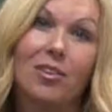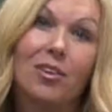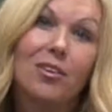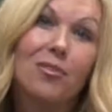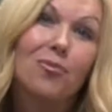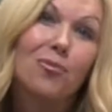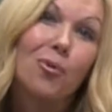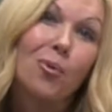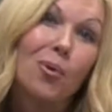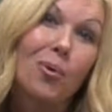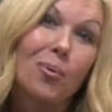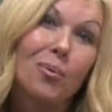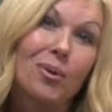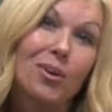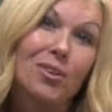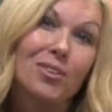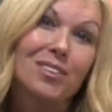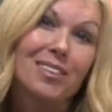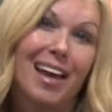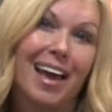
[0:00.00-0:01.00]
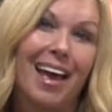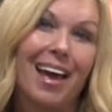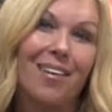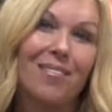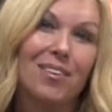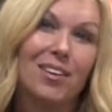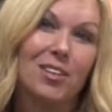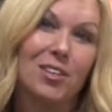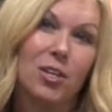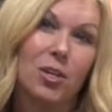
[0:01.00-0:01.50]
look forward to
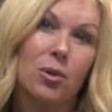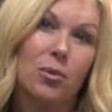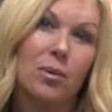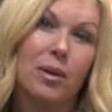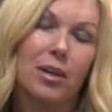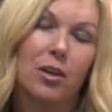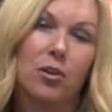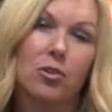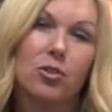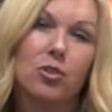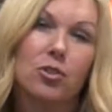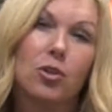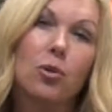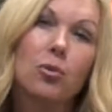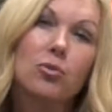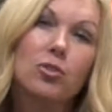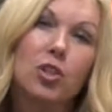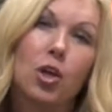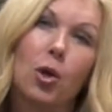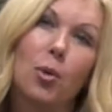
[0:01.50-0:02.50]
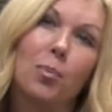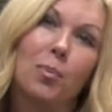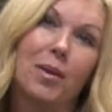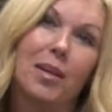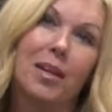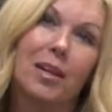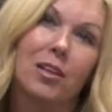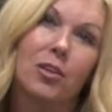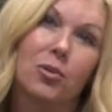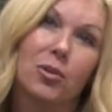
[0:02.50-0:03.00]
having you in our
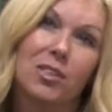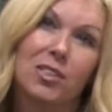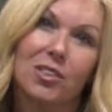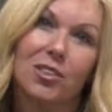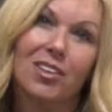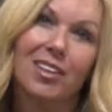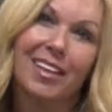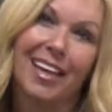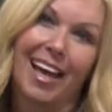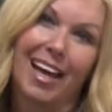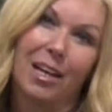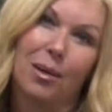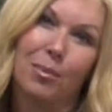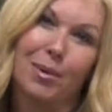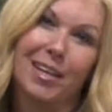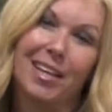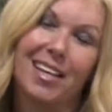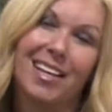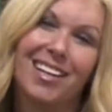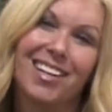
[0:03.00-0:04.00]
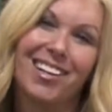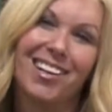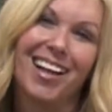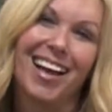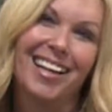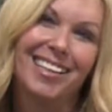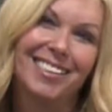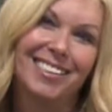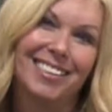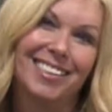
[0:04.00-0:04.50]
SoulTopia Crystal Academy
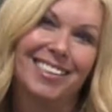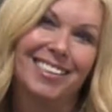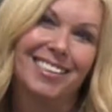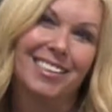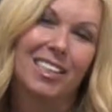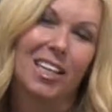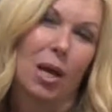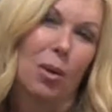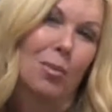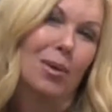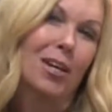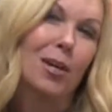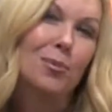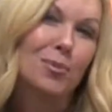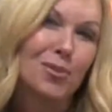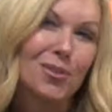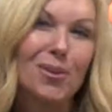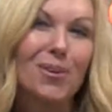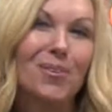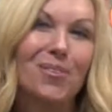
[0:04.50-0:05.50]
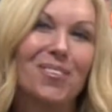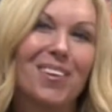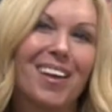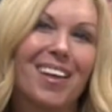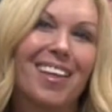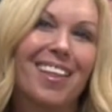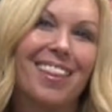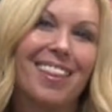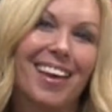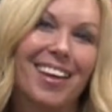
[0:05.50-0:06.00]
classes coming up soon.
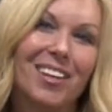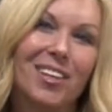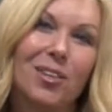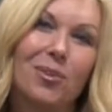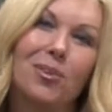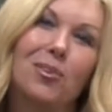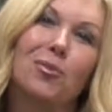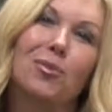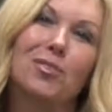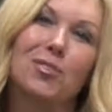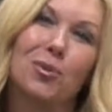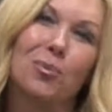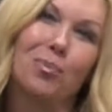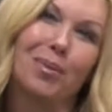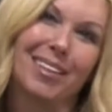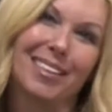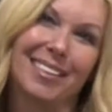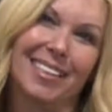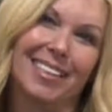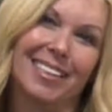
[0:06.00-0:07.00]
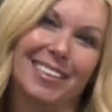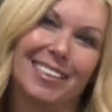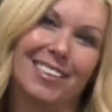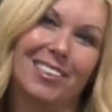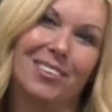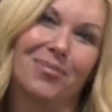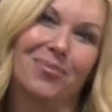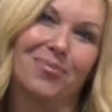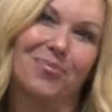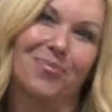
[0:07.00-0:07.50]
Thank you, and crystal blessings.